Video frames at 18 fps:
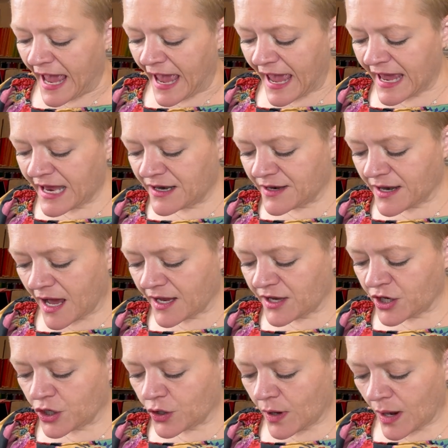And,
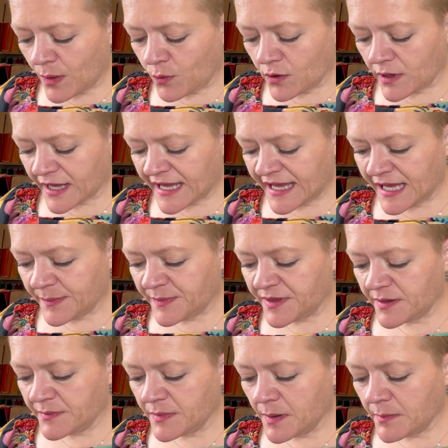you know, I want to keep
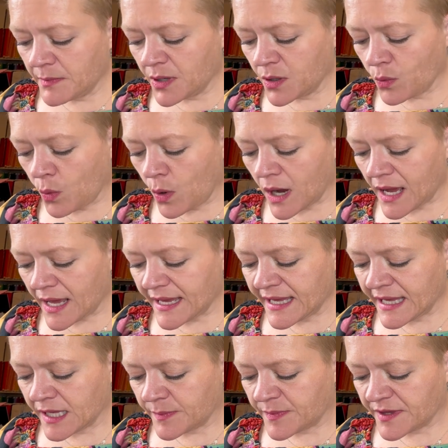them, but why
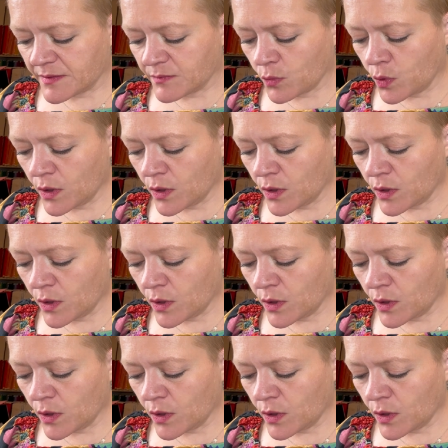keep them?